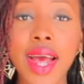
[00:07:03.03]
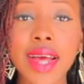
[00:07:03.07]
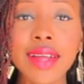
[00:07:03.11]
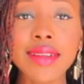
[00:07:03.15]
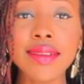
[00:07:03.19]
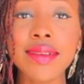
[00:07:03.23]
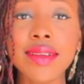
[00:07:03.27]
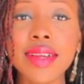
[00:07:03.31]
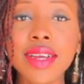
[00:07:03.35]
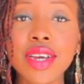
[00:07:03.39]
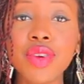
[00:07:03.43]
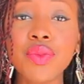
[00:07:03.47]

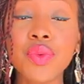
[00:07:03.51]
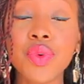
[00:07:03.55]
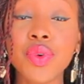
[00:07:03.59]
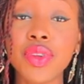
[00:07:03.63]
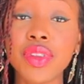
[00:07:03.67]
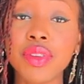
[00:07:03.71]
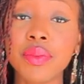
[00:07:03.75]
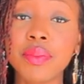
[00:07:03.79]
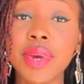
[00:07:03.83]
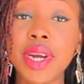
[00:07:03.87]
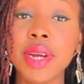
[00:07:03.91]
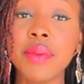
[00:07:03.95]
Last thing
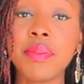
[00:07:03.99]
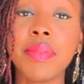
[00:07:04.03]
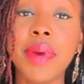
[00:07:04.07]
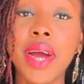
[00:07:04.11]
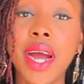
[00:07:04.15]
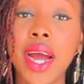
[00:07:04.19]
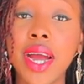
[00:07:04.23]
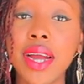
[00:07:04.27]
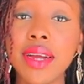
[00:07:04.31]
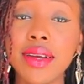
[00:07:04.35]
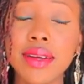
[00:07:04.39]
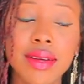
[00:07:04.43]
was my
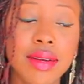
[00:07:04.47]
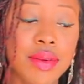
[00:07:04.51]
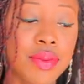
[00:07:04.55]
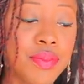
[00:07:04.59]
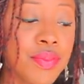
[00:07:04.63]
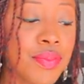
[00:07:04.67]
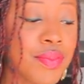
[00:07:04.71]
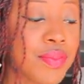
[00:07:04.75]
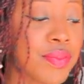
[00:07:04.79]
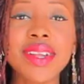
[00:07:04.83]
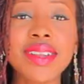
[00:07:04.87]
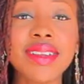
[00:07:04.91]
bag.
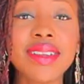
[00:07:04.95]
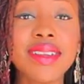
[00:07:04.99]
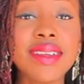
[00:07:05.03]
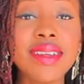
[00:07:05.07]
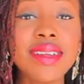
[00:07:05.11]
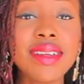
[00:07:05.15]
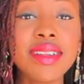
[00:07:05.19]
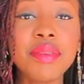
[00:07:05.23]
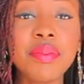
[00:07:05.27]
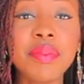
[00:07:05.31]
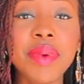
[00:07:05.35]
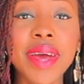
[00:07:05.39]
It was
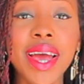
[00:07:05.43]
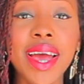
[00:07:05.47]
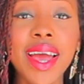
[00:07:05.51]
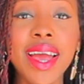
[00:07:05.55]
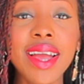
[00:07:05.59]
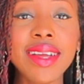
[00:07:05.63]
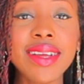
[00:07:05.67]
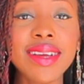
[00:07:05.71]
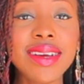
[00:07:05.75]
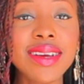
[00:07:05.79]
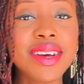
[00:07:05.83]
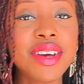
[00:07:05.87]
this
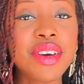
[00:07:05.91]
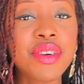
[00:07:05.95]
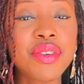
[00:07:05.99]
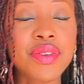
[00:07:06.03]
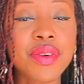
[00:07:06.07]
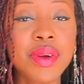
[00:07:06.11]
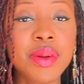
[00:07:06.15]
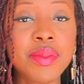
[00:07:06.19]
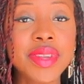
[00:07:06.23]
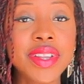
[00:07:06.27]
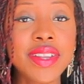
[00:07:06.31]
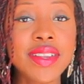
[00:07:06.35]
bag
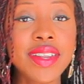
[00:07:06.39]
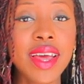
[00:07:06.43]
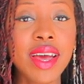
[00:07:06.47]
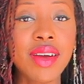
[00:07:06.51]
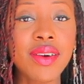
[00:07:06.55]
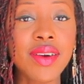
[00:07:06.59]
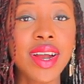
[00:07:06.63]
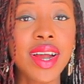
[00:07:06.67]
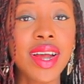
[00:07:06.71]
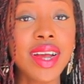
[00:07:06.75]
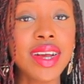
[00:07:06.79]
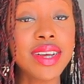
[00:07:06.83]
from
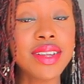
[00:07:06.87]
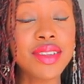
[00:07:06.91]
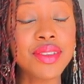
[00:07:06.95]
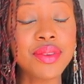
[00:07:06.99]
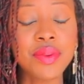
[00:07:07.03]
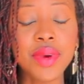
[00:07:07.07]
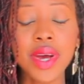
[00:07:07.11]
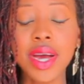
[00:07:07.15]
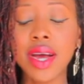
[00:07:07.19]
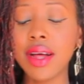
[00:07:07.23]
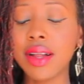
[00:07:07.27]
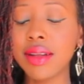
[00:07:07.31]
Zara as
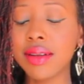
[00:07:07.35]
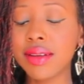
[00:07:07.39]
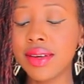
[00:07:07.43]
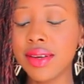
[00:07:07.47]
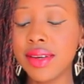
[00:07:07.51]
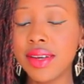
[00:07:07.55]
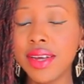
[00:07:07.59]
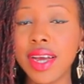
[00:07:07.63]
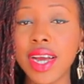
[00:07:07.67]
well.